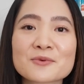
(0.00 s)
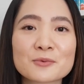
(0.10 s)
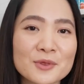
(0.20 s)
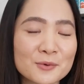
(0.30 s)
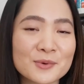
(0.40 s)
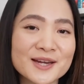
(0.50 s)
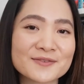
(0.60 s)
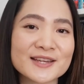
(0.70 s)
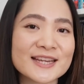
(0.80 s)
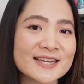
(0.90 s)
The Way
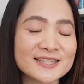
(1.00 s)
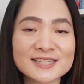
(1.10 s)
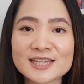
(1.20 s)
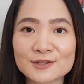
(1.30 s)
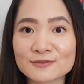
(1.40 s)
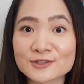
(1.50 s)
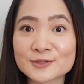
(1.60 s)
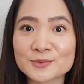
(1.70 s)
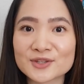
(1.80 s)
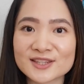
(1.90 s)
of Kings, the
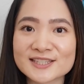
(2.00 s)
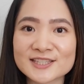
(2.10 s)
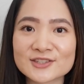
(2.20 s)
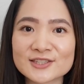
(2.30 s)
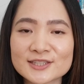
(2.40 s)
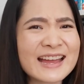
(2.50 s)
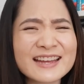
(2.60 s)
first book in the series.